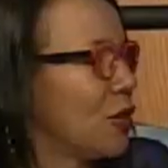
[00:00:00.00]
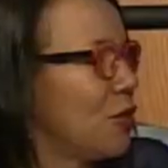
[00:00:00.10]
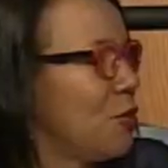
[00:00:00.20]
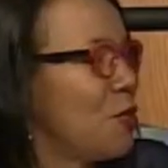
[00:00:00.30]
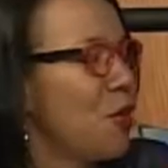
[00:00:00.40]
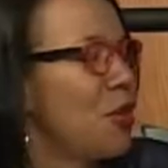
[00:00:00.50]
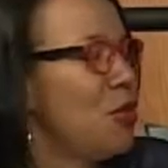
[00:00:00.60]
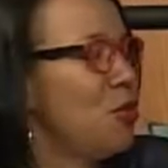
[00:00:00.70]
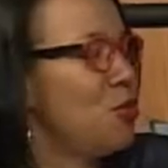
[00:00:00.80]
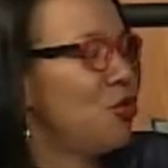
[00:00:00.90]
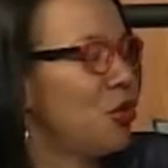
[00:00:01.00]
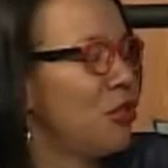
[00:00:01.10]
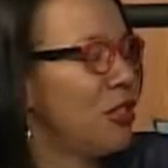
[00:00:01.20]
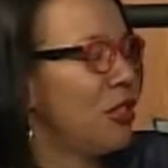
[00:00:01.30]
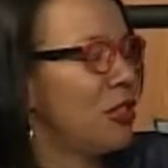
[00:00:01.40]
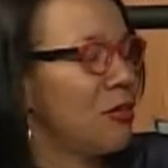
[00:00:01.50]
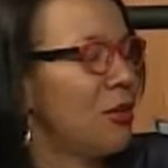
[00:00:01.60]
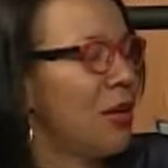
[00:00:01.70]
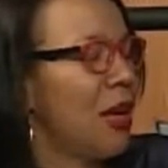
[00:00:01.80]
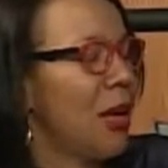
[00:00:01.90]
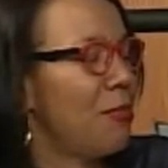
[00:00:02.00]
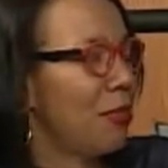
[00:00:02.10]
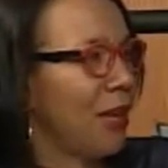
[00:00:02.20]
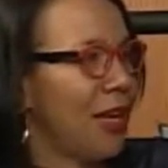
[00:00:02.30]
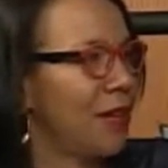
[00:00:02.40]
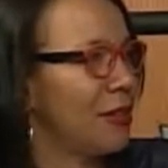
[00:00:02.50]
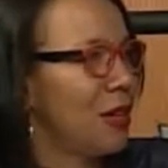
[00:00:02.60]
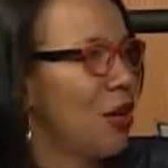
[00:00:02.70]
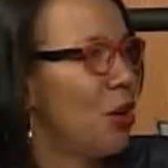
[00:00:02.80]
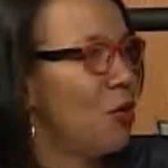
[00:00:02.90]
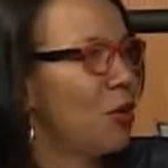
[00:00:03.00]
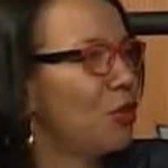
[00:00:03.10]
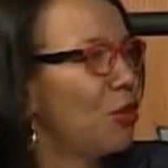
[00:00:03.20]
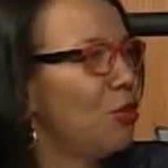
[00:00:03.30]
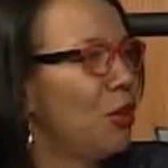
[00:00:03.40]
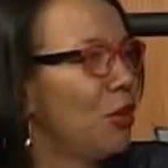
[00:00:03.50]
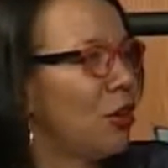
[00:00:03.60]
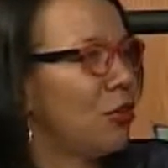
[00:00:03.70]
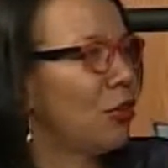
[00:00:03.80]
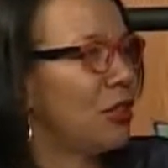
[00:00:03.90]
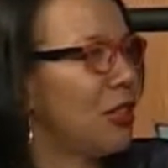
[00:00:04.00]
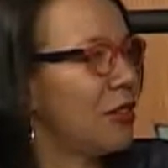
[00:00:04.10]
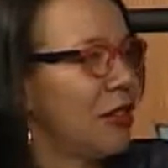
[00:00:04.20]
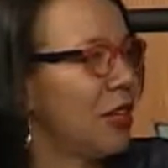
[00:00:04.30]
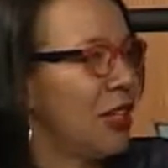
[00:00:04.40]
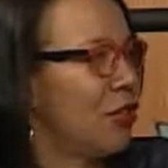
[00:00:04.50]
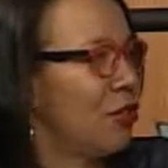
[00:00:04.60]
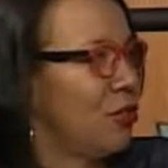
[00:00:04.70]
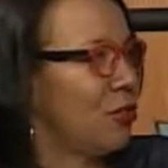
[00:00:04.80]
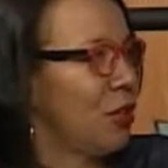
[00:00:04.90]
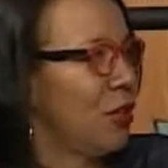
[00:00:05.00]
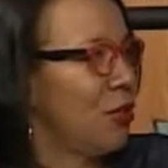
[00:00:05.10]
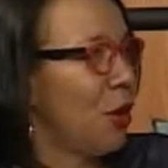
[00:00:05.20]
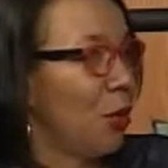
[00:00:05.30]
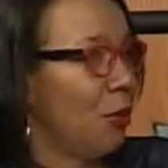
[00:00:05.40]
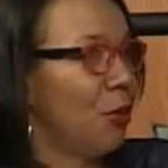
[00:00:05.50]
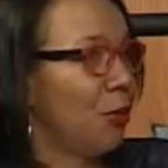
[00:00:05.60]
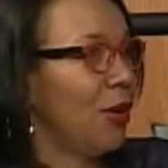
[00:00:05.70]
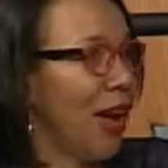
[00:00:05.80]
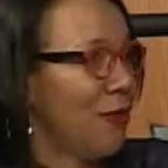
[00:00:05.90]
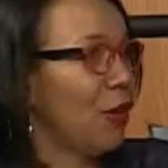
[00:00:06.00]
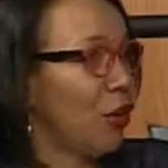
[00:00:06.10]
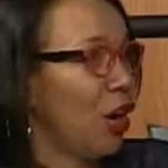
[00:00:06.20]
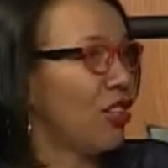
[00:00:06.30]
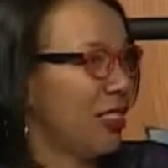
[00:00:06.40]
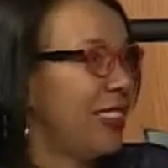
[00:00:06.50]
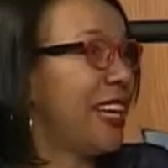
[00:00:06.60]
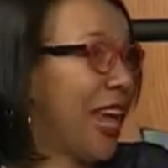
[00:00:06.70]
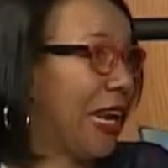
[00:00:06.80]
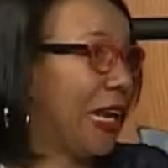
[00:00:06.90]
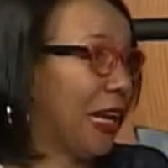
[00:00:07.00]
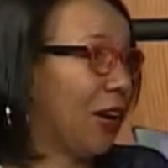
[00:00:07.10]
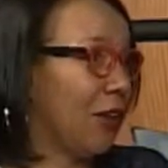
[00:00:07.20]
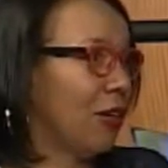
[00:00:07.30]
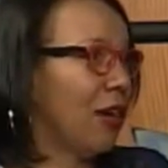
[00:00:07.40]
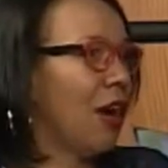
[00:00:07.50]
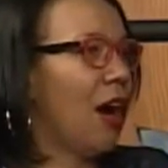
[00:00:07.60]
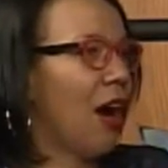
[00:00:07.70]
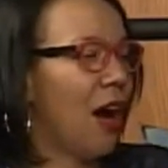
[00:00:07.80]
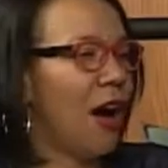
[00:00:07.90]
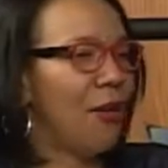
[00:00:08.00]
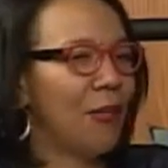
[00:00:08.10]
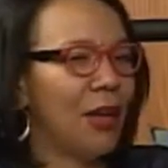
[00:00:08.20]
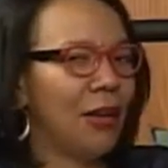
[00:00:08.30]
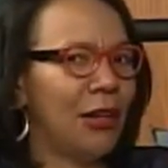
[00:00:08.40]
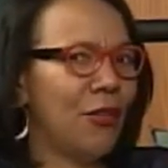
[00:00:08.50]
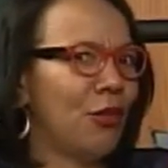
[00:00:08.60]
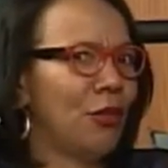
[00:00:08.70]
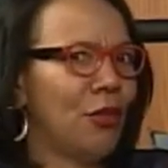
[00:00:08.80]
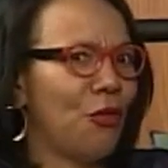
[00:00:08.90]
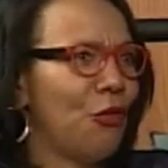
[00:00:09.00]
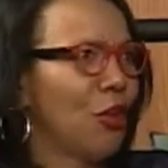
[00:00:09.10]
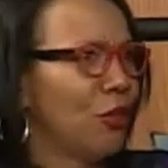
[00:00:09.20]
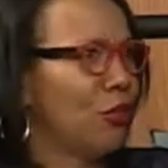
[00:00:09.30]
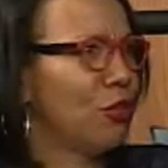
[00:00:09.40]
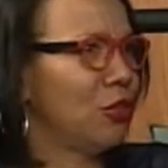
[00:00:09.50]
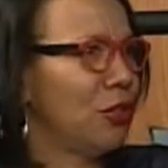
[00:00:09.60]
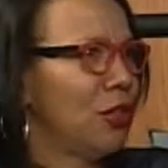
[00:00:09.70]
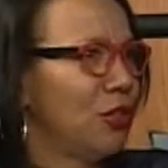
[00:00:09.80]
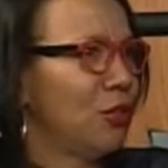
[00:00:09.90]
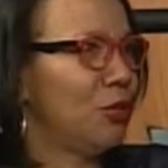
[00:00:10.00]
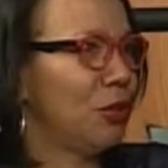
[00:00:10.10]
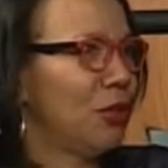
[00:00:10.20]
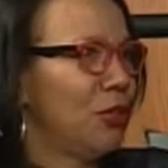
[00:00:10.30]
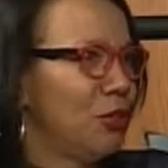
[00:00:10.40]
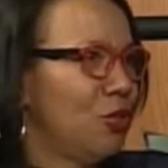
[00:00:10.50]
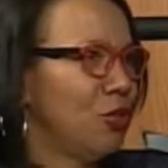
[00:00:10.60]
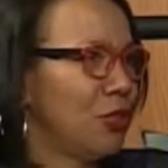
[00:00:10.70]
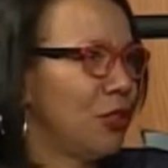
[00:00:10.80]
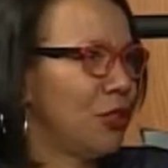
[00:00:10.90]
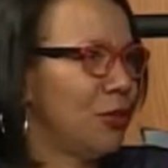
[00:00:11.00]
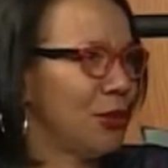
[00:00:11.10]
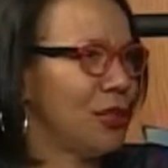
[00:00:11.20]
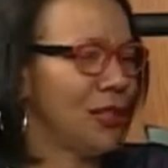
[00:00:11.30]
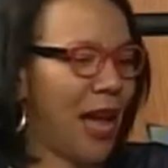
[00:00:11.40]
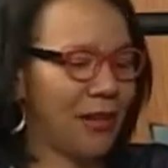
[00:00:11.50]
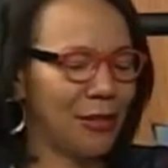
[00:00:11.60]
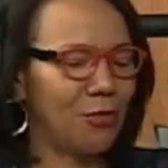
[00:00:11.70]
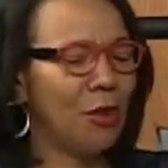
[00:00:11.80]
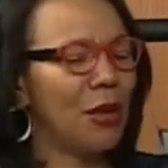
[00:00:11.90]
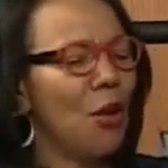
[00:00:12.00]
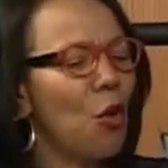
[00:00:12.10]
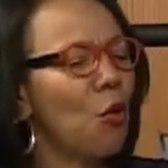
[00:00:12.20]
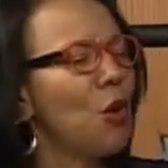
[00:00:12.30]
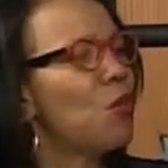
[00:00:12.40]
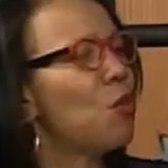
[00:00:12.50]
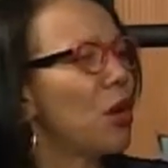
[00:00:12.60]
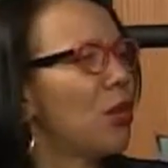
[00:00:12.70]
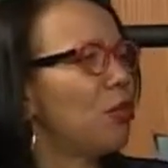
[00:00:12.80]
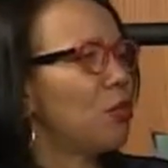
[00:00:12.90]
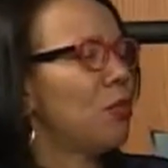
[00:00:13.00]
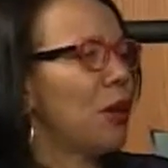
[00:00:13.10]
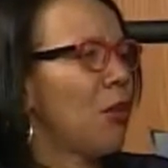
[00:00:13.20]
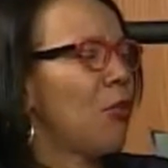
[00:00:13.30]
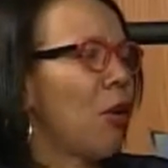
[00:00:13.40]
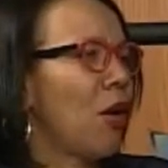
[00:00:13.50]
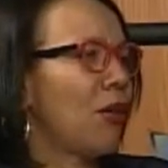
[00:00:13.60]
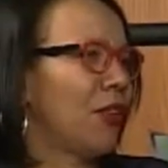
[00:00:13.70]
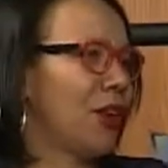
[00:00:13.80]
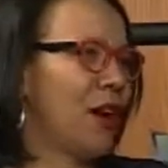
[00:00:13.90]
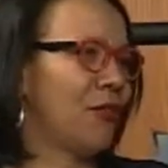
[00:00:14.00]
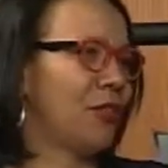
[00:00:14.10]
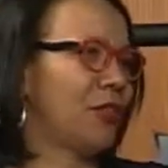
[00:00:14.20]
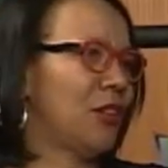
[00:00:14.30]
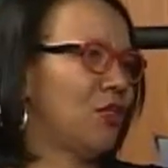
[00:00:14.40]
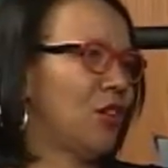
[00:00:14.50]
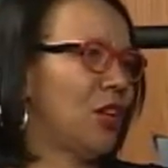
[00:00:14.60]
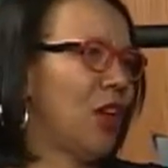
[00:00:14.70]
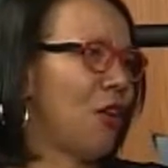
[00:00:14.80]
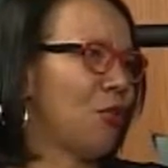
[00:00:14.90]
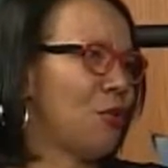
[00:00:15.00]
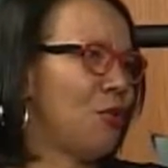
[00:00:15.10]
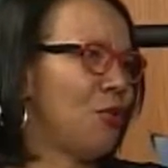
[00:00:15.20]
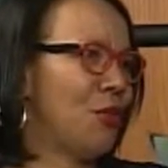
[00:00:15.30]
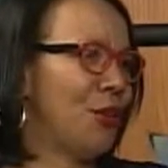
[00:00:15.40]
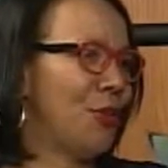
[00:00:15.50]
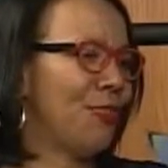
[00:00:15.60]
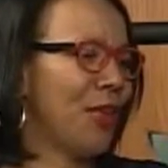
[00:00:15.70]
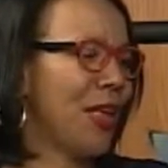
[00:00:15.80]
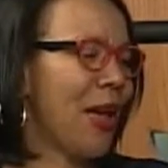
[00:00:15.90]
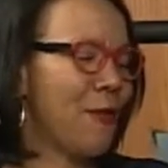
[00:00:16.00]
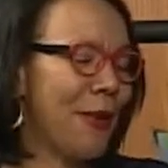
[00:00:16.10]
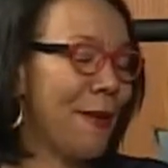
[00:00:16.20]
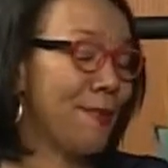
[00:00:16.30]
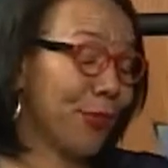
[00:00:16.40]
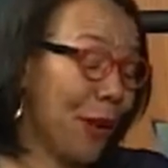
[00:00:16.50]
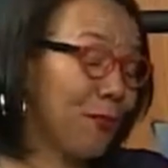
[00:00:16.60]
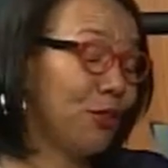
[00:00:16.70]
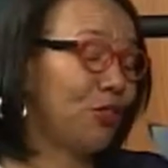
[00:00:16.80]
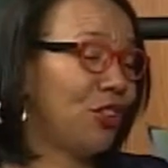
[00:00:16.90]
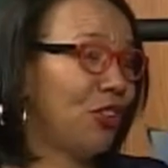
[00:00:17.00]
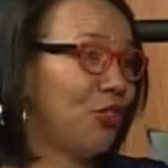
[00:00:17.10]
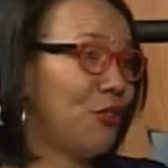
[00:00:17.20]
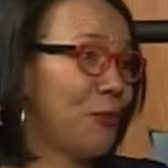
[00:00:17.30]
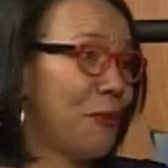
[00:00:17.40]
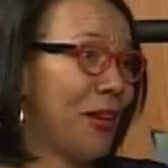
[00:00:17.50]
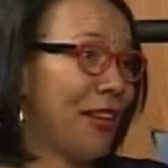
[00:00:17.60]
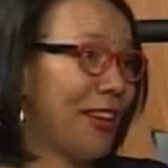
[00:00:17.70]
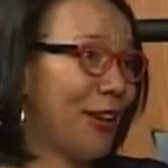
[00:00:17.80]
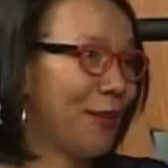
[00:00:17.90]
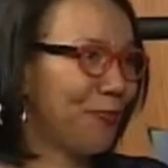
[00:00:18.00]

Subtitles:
we want New Jersey to be a place where student loans isn't an issue. Well, we have the largest debt here, and even the foreclosure issue in New Jersey with the taxes. But we want to be a part of the conversation in our community, and we appreciate you for being here.